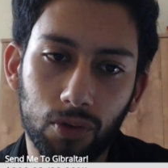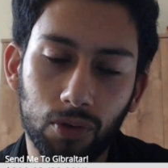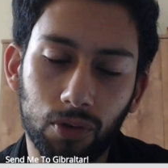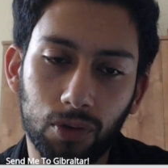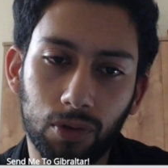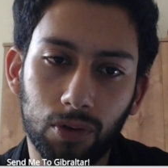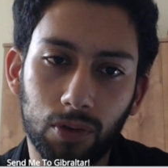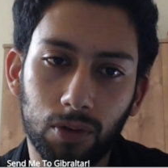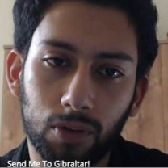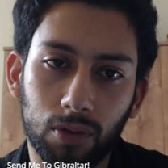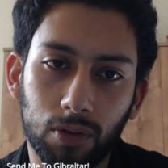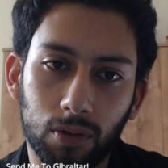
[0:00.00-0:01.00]

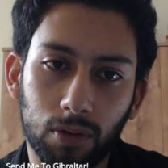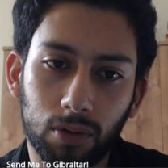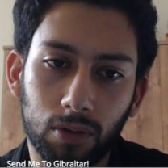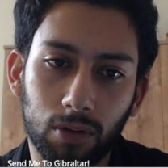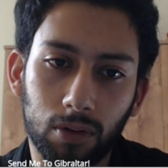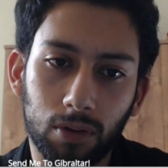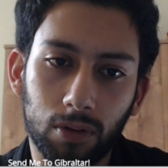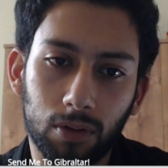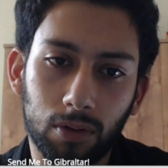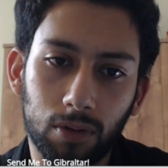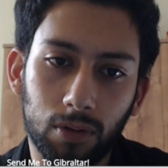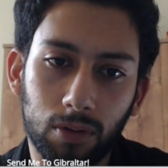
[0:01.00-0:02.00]

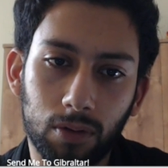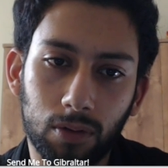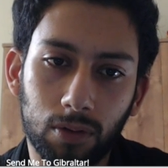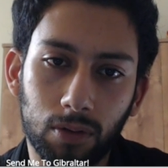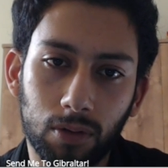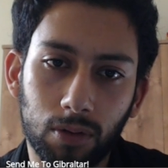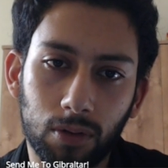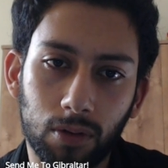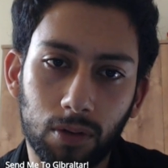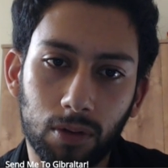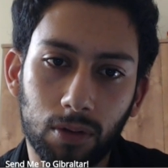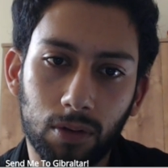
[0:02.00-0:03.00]

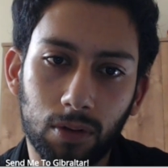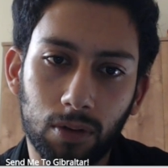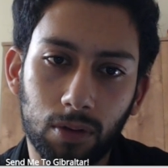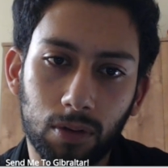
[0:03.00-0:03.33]
No one is speaking in this clip.